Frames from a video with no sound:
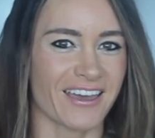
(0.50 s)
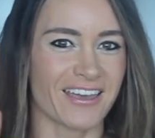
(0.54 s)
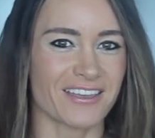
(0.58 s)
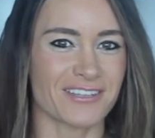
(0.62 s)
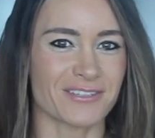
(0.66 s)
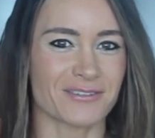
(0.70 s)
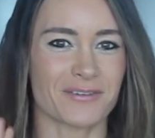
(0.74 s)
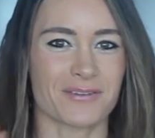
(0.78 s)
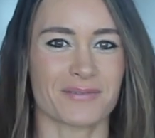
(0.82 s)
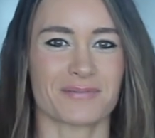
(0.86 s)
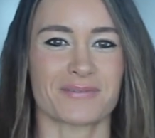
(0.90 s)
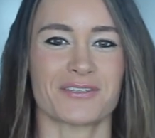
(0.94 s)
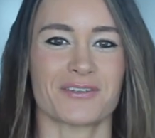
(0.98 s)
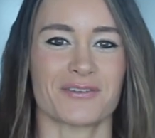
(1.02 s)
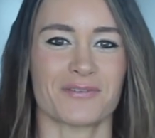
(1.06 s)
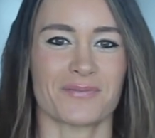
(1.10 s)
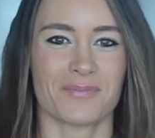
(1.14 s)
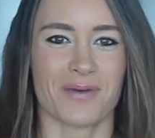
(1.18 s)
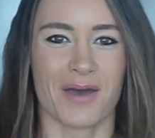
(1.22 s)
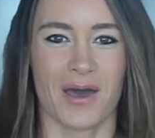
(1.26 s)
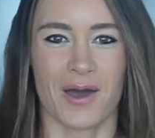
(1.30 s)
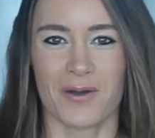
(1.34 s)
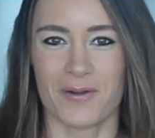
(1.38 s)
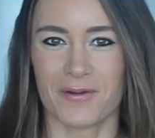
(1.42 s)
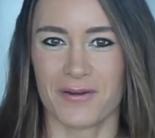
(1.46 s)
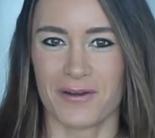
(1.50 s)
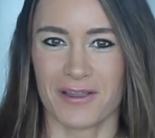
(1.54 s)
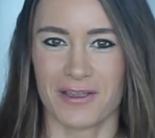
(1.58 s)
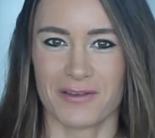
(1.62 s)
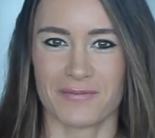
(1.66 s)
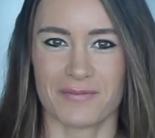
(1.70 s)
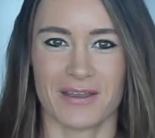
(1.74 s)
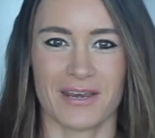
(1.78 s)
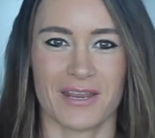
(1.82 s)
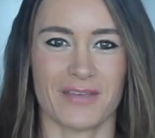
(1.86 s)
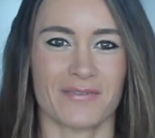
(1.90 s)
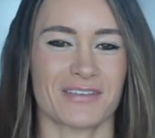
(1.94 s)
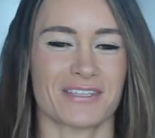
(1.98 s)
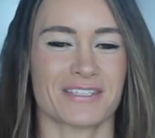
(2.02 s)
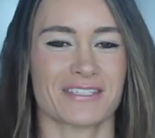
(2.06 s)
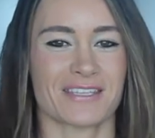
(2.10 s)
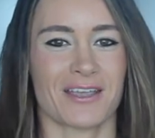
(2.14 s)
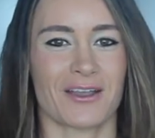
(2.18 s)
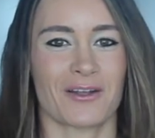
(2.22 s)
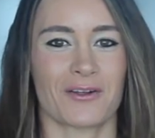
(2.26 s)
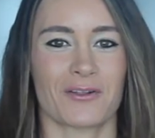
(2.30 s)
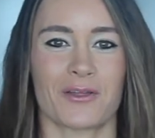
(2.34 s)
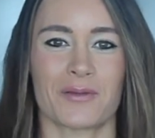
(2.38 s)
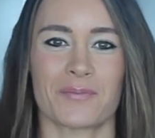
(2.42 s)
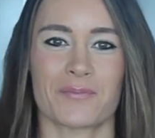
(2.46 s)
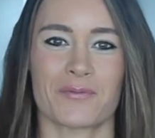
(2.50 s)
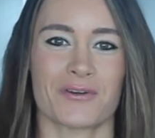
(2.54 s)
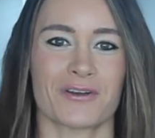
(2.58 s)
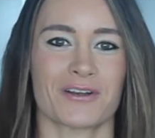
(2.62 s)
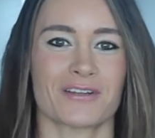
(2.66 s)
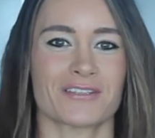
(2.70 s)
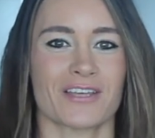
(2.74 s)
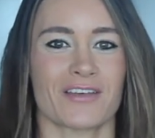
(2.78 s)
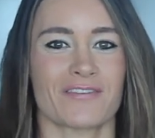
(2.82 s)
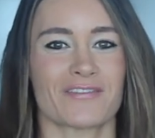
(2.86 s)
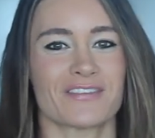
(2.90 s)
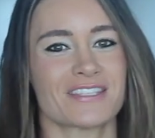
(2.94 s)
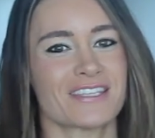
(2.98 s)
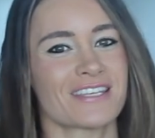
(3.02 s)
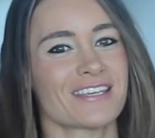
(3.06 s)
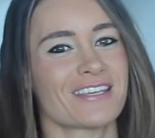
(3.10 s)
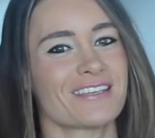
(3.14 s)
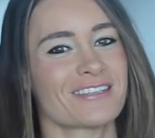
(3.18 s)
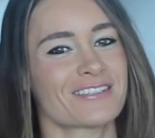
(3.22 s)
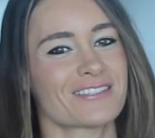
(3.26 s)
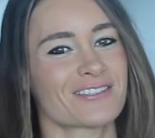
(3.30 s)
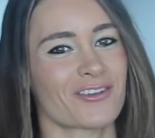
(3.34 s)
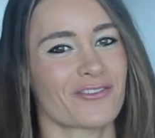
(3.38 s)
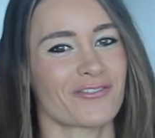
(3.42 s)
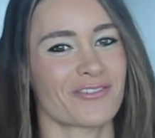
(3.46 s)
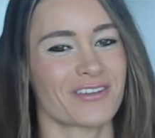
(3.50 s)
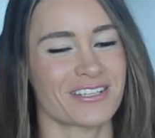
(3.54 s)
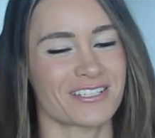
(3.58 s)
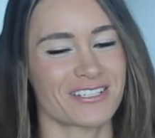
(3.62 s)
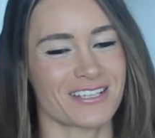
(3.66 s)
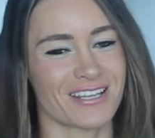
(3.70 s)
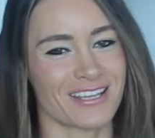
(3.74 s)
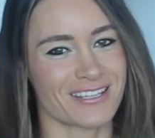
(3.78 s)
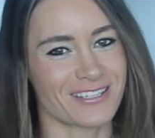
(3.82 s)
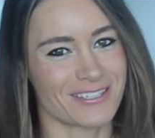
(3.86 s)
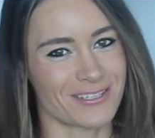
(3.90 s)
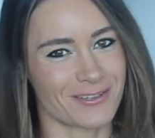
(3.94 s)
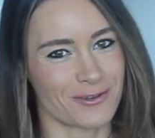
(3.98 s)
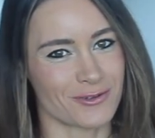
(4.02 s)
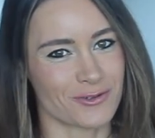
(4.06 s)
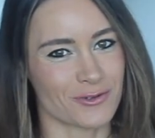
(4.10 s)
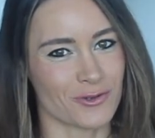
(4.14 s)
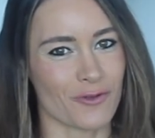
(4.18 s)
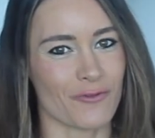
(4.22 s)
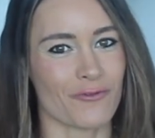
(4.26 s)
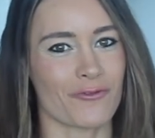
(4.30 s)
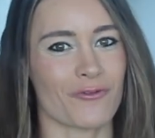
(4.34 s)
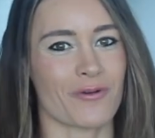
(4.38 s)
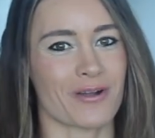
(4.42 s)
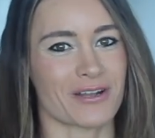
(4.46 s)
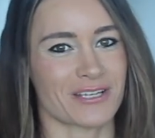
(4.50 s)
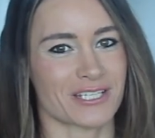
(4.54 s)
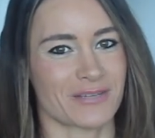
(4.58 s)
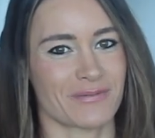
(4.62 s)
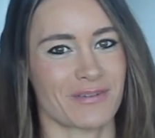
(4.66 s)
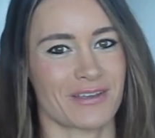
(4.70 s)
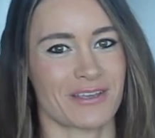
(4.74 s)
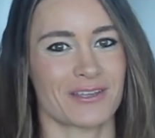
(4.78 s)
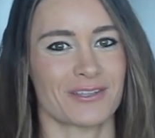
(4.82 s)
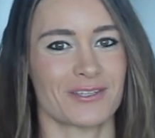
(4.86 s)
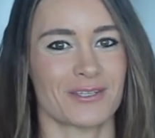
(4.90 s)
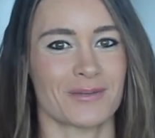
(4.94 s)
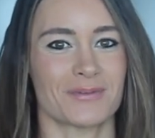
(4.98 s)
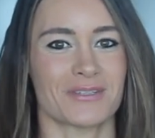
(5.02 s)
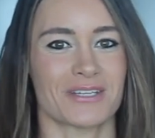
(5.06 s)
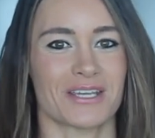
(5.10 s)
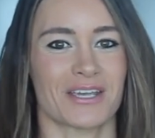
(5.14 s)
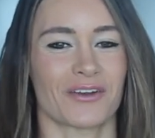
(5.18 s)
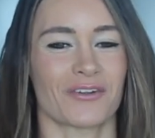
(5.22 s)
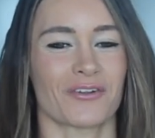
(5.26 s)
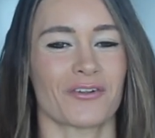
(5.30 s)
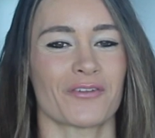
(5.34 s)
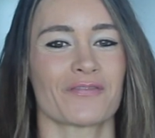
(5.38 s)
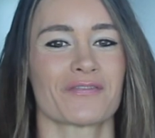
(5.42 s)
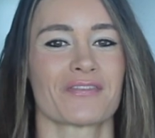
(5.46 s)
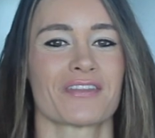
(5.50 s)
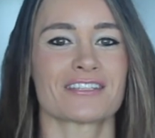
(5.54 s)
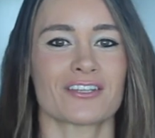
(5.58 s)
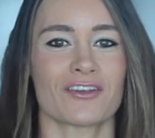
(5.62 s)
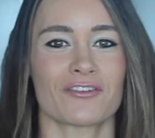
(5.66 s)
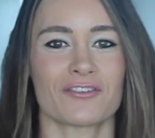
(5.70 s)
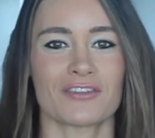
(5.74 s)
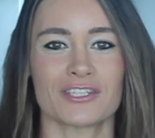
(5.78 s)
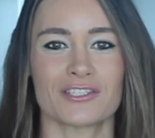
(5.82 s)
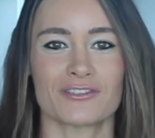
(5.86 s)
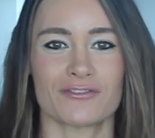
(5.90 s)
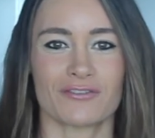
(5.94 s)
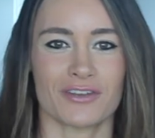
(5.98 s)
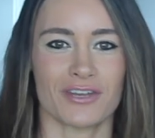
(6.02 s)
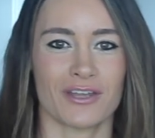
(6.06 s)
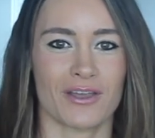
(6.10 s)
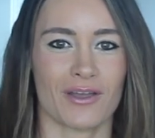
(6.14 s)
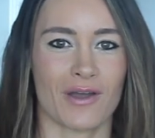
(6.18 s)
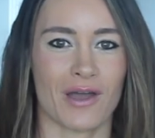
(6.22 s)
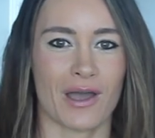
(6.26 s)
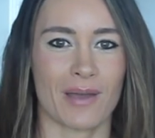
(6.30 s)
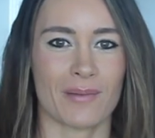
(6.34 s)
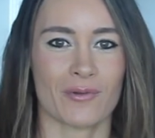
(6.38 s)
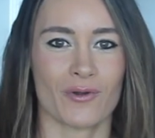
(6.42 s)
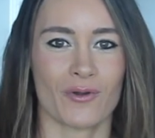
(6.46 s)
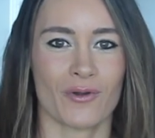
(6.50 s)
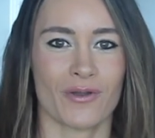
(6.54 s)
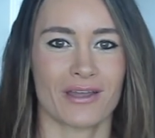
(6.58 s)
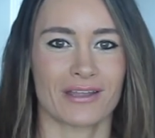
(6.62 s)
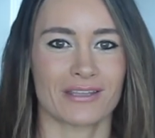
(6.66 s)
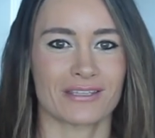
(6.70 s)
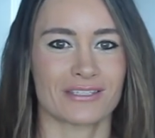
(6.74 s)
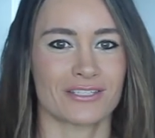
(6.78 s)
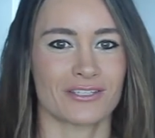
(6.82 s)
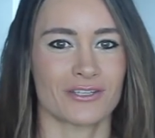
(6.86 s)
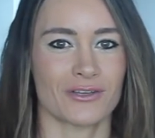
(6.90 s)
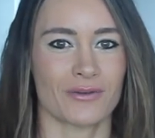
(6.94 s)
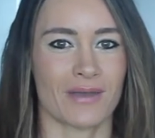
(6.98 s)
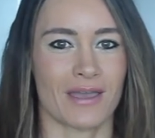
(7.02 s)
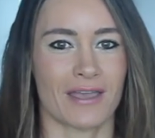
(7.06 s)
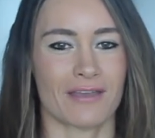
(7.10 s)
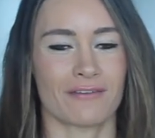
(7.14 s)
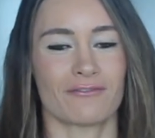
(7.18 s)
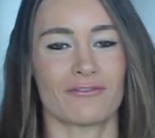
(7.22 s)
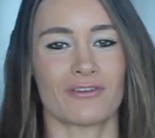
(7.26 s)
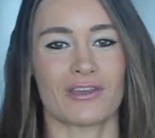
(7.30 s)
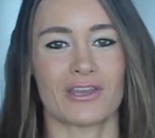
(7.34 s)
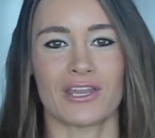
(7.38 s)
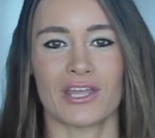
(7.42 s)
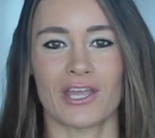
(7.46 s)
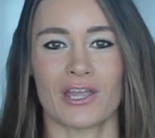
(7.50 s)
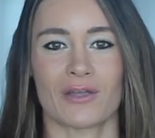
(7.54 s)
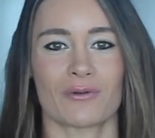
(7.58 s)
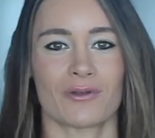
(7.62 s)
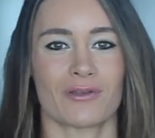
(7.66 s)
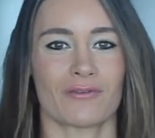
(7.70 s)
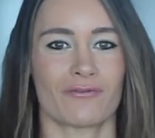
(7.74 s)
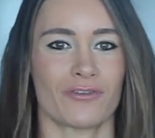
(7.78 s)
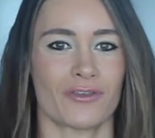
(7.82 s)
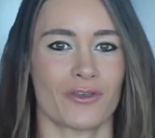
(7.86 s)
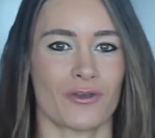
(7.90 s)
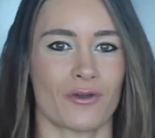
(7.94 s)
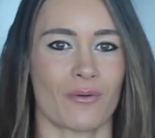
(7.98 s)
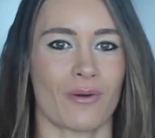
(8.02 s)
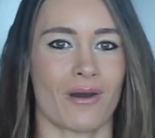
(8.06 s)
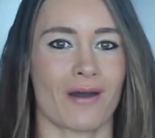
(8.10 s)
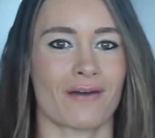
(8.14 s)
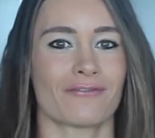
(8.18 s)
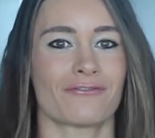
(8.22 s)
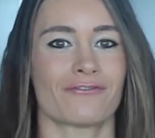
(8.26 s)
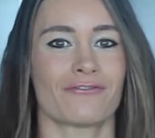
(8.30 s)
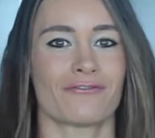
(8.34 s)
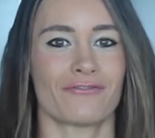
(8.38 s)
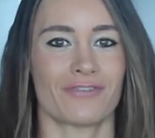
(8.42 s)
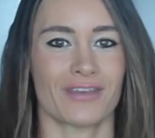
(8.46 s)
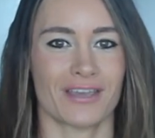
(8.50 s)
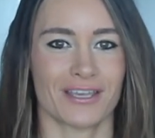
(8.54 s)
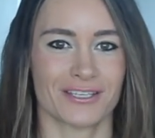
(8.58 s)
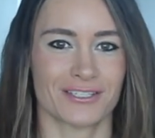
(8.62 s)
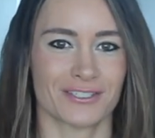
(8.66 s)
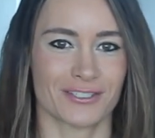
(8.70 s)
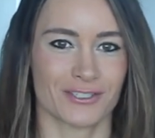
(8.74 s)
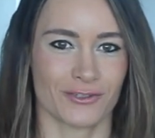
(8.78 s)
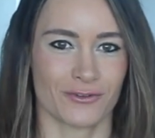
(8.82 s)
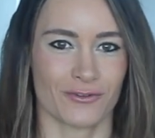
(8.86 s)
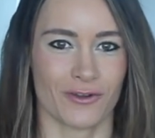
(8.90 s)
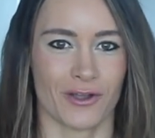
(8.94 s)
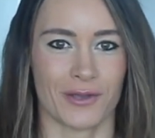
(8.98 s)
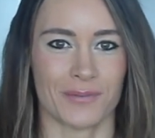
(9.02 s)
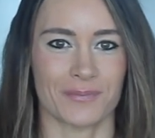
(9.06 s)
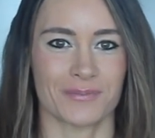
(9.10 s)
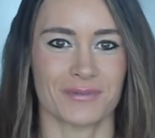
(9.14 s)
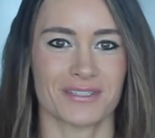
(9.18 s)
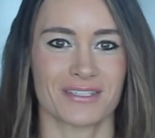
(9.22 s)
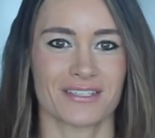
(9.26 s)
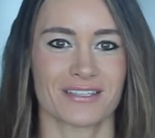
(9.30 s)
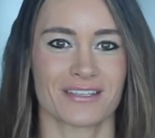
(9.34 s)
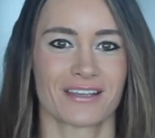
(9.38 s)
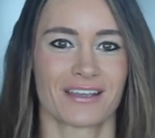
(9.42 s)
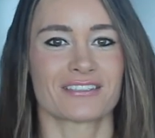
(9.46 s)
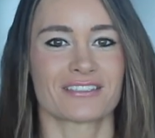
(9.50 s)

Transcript: guys, welcome to EmpoweRN. My name is Caroline Porter-Thomas. Thank you so much, as usual, for watching my YouTube channel. So in this video, I'm going to do a video review of FIGS scrubs.